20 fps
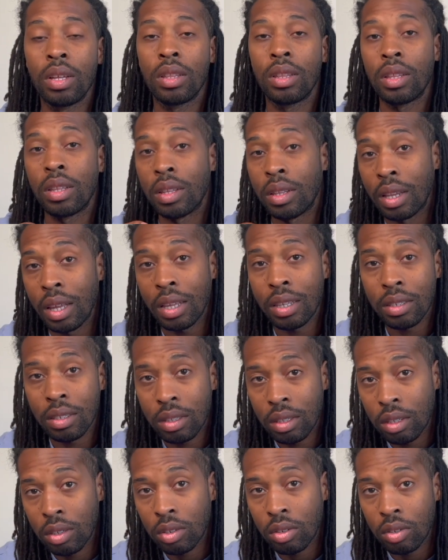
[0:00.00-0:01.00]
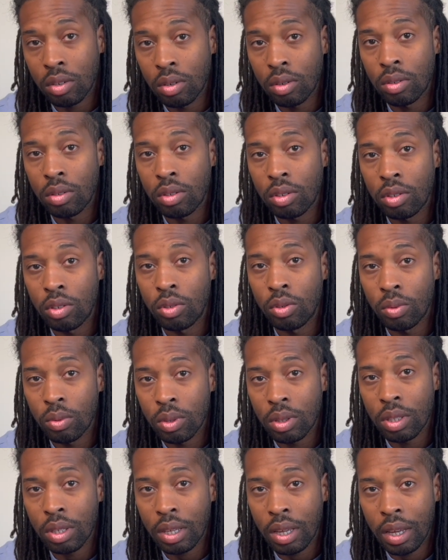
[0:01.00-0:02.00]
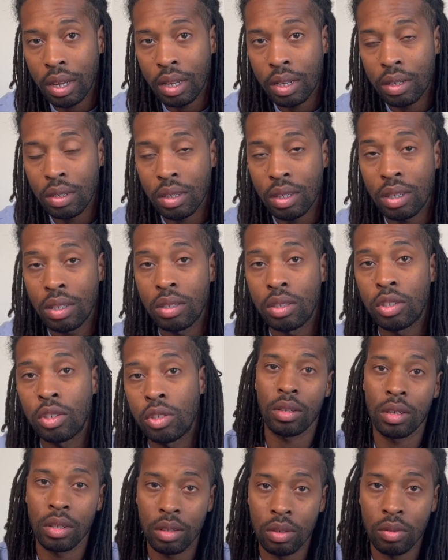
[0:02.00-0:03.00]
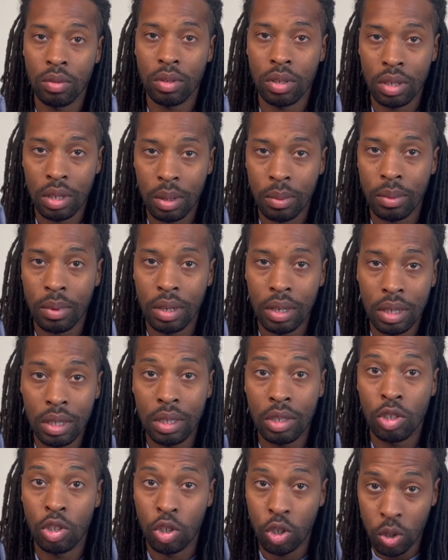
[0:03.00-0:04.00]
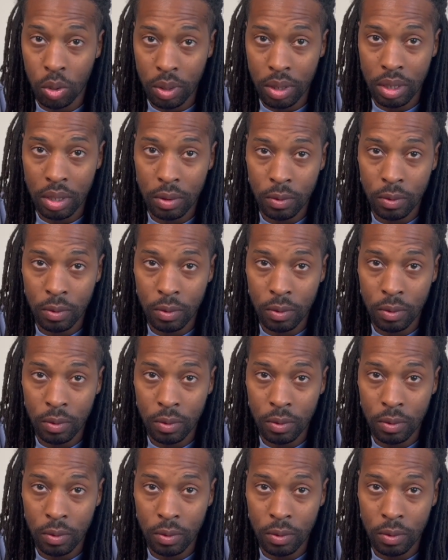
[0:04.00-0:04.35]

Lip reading: The next thing you're going to do with the cane is, loosen up the knee joint.